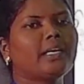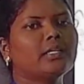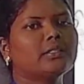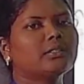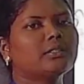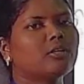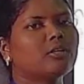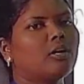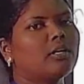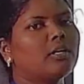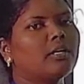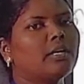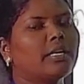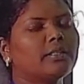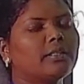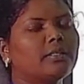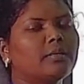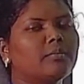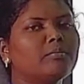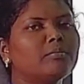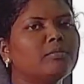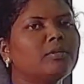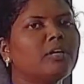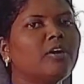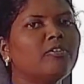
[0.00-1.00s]
algorithm.
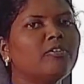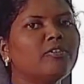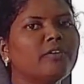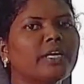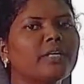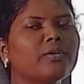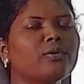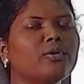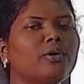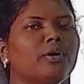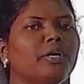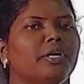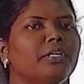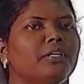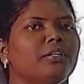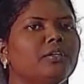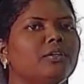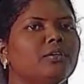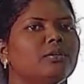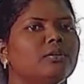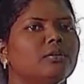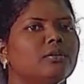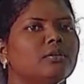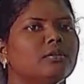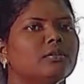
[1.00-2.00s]
Now we are going
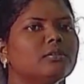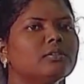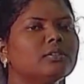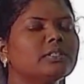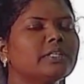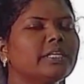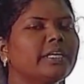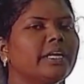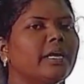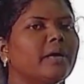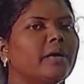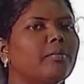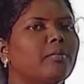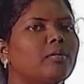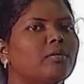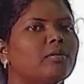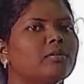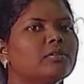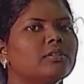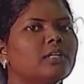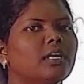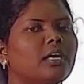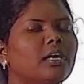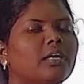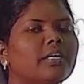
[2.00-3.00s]
to see about
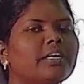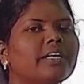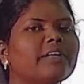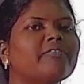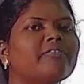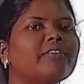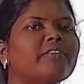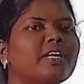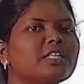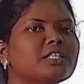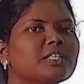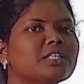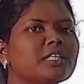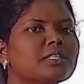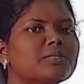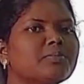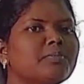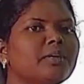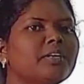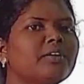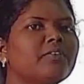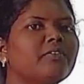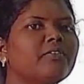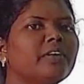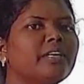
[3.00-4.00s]
the differences
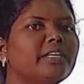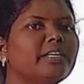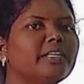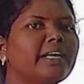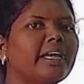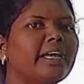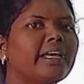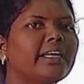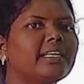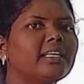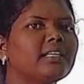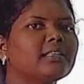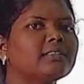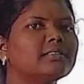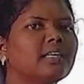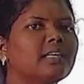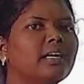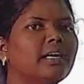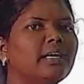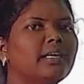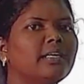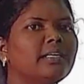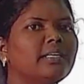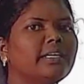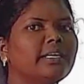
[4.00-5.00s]
between AES and
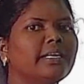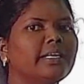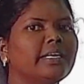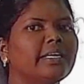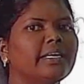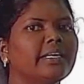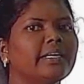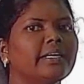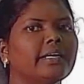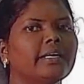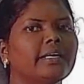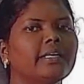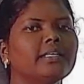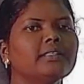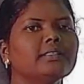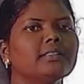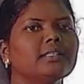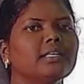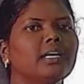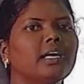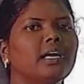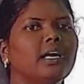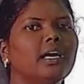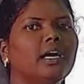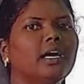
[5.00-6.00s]
DAS.
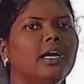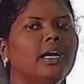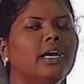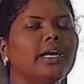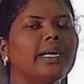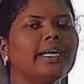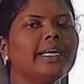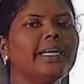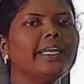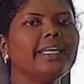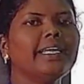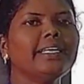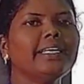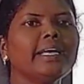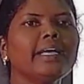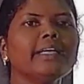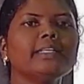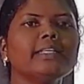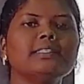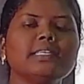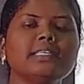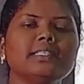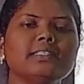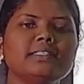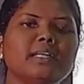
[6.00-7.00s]
DAS is
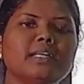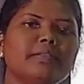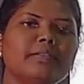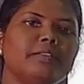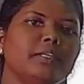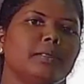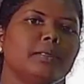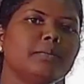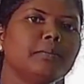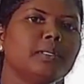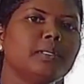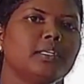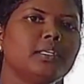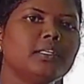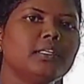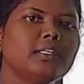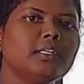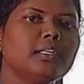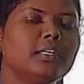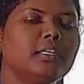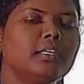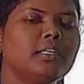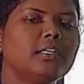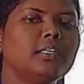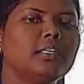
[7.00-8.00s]
nothing but
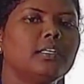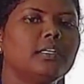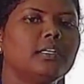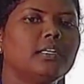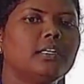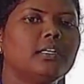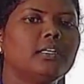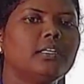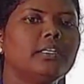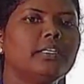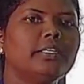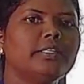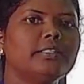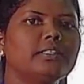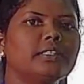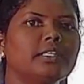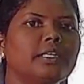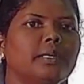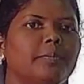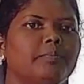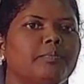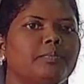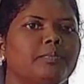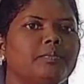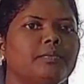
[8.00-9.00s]

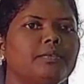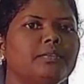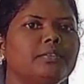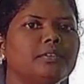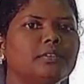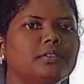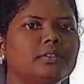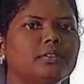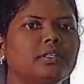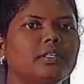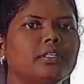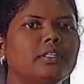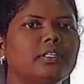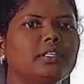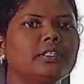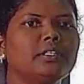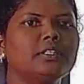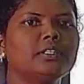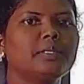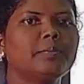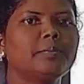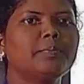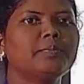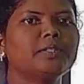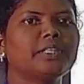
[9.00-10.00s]

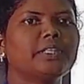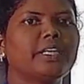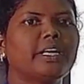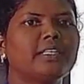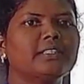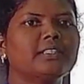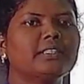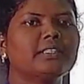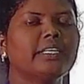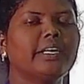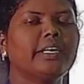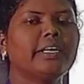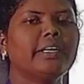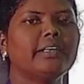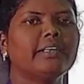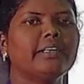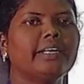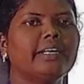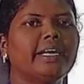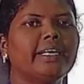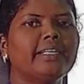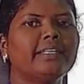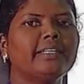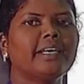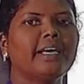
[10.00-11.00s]
describes as a
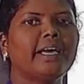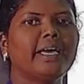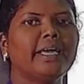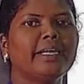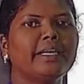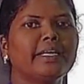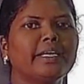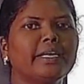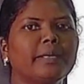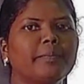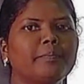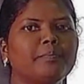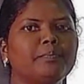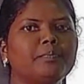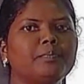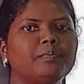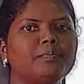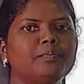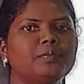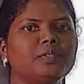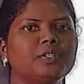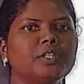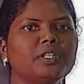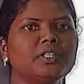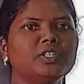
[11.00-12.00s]
data
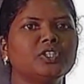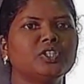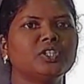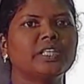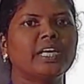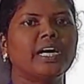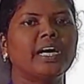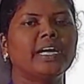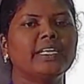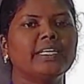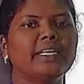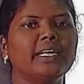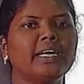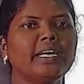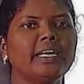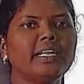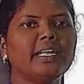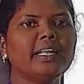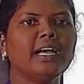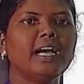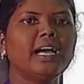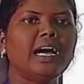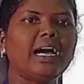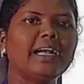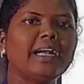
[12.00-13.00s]
encryption standard,
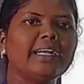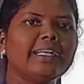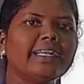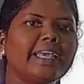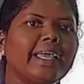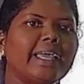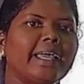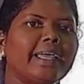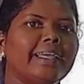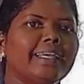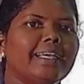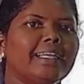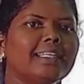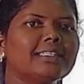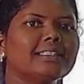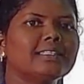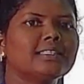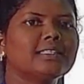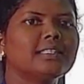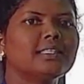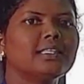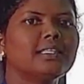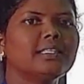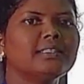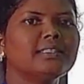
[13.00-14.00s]
and AES
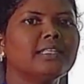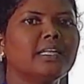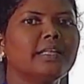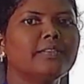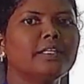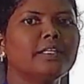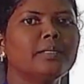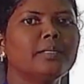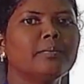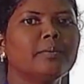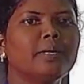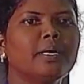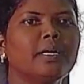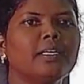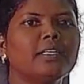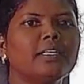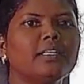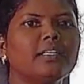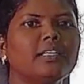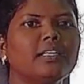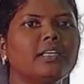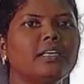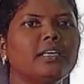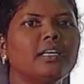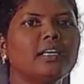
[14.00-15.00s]
is nothing but
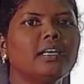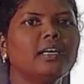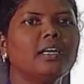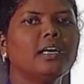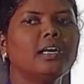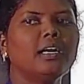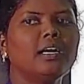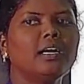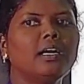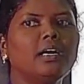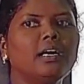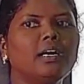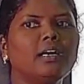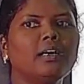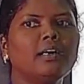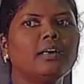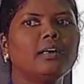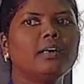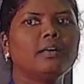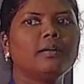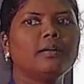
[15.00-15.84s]
uh,